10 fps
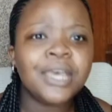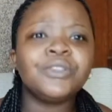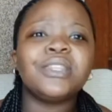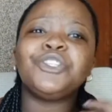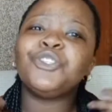
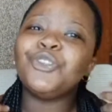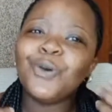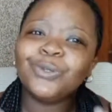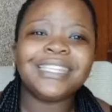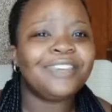so that you
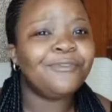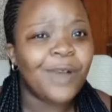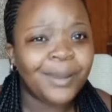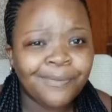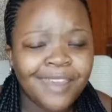know if
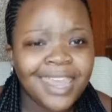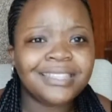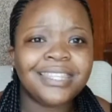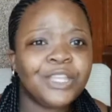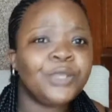one
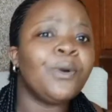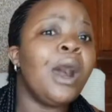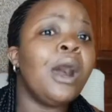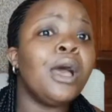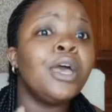breaks, then you
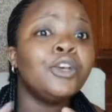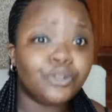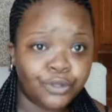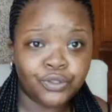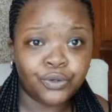are
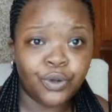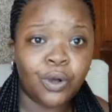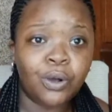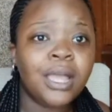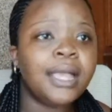good to
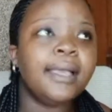go.